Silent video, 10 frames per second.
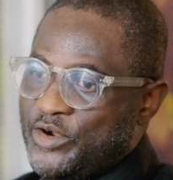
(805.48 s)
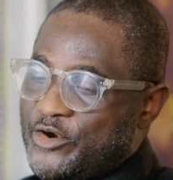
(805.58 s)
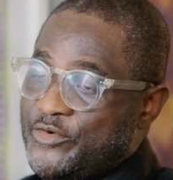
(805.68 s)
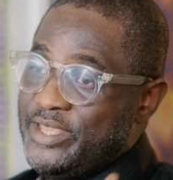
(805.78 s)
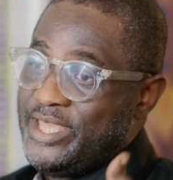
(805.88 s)
or
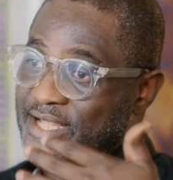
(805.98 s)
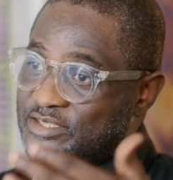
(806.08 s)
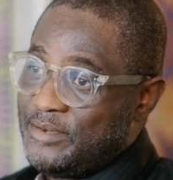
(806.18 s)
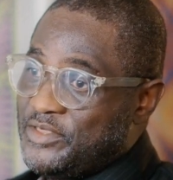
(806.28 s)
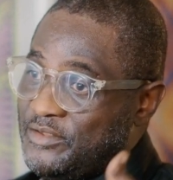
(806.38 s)
create
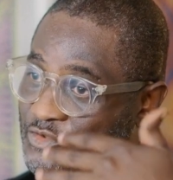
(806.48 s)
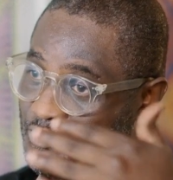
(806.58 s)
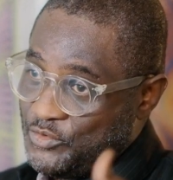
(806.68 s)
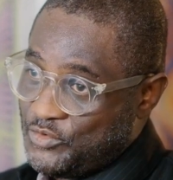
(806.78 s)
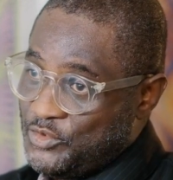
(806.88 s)
something
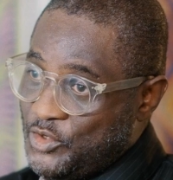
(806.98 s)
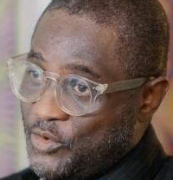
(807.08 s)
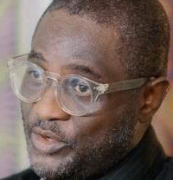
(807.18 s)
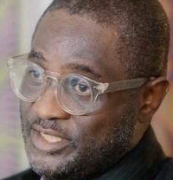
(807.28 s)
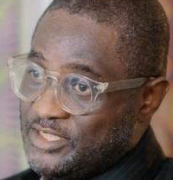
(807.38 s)
through
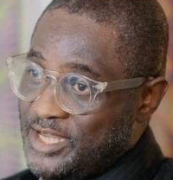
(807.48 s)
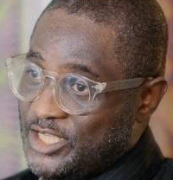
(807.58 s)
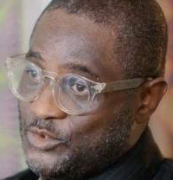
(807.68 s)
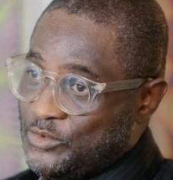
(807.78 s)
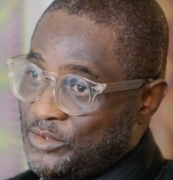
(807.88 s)
your
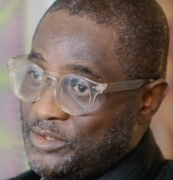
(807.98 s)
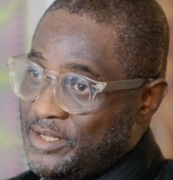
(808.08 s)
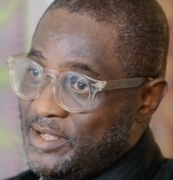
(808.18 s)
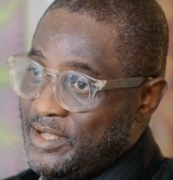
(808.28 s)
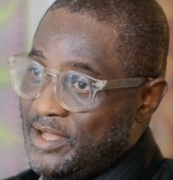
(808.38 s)
intellectual
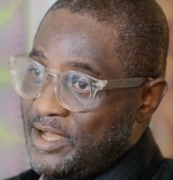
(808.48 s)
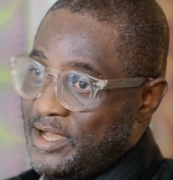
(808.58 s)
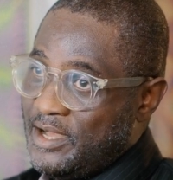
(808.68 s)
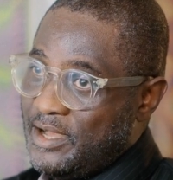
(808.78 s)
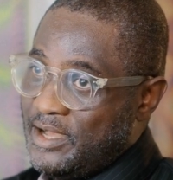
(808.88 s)

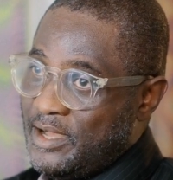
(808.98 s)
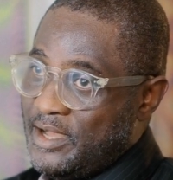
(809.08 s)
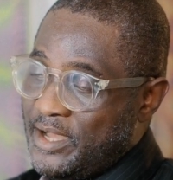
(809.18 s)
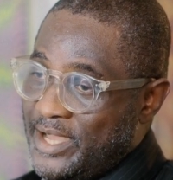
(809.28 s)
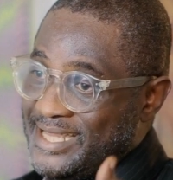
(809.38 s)

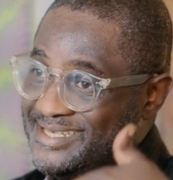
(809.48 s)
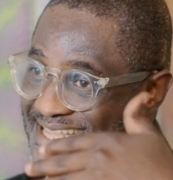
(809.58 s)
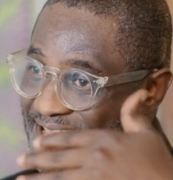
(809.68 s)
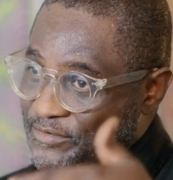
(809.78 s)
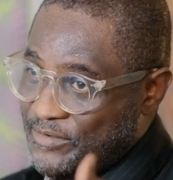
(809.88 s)

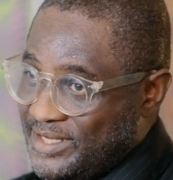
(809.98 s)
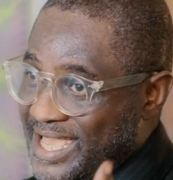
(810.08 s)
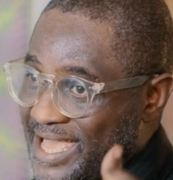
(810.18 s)
endeavor and